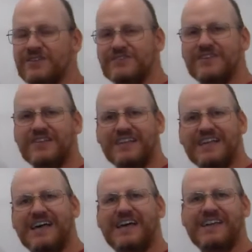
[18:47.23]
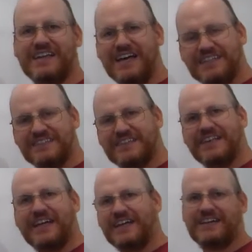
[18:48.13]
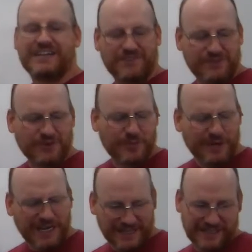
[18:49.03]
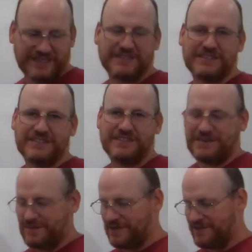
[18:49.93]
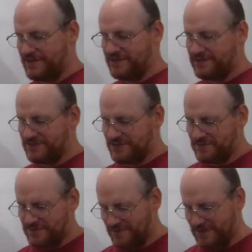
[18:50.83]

There's a lot not to like if you're a pilot about a thunderstorm.